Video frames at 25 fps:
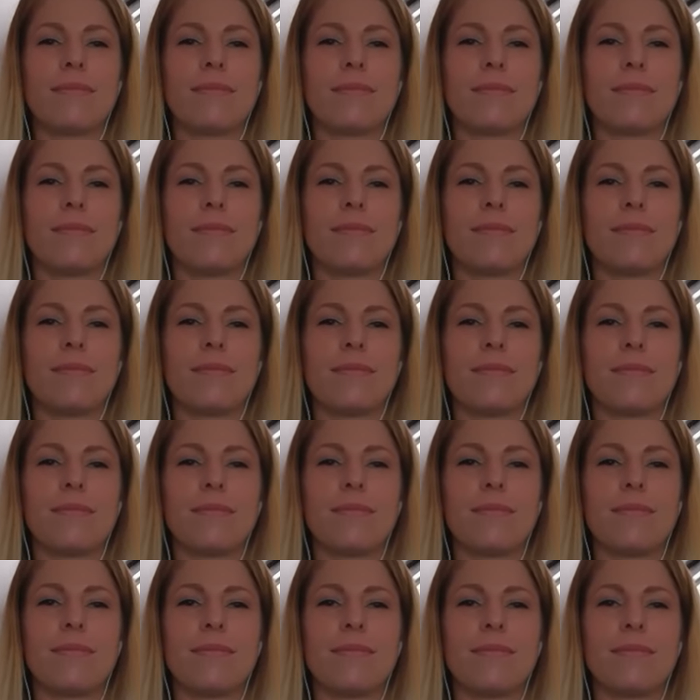
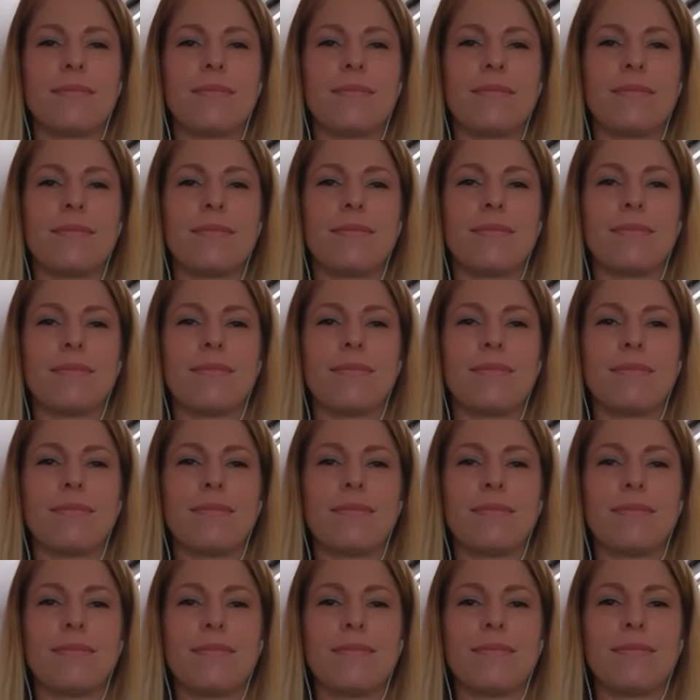
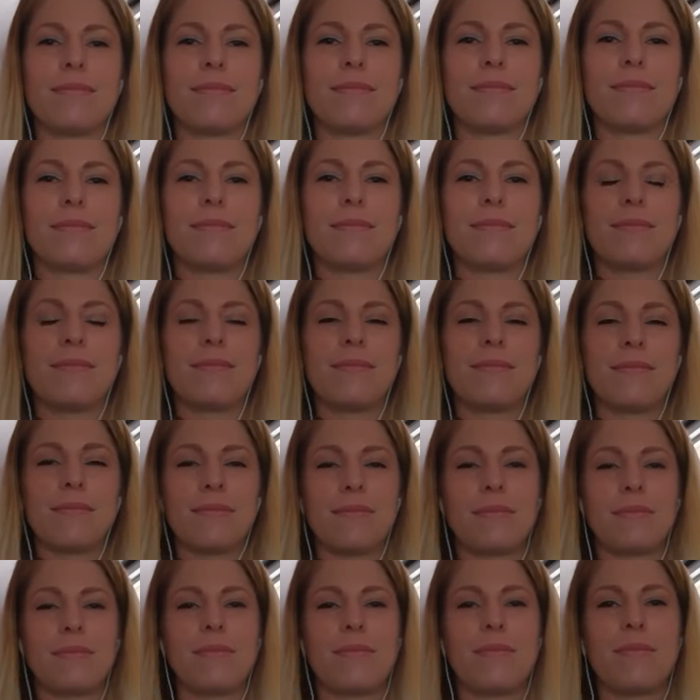
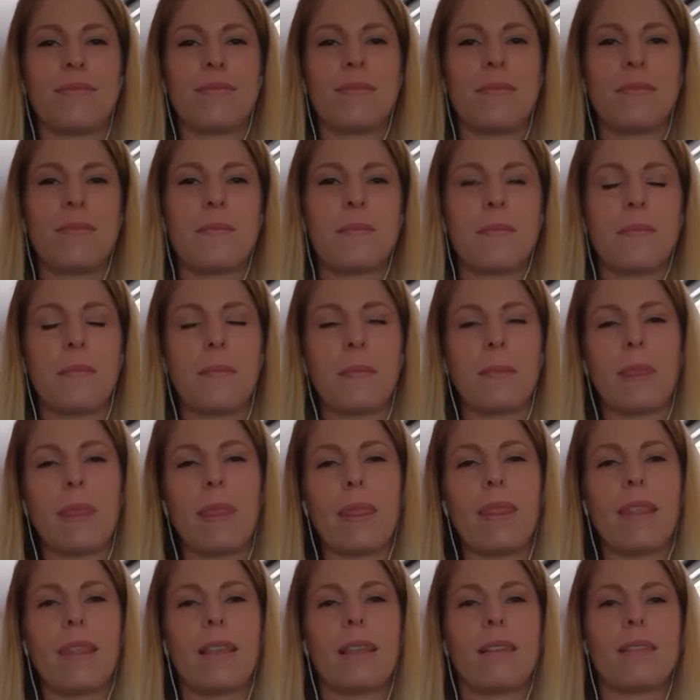
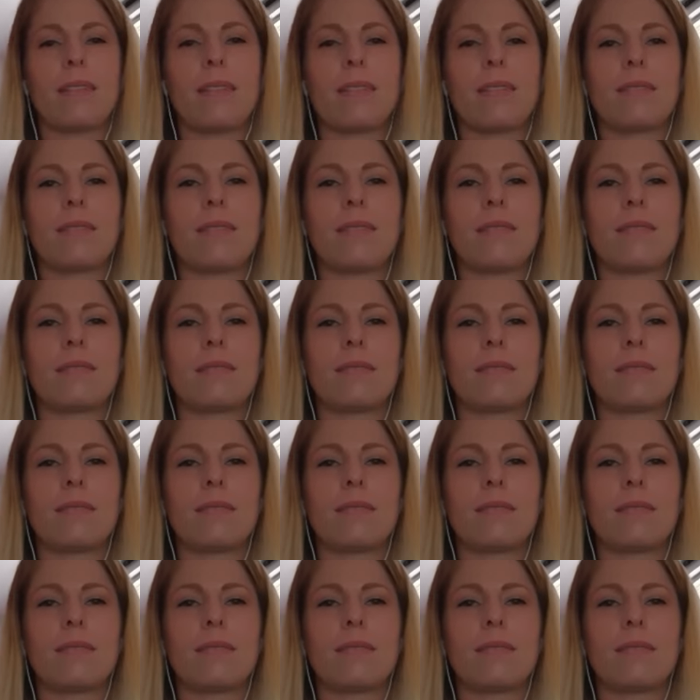No words are spoken by the person on screen.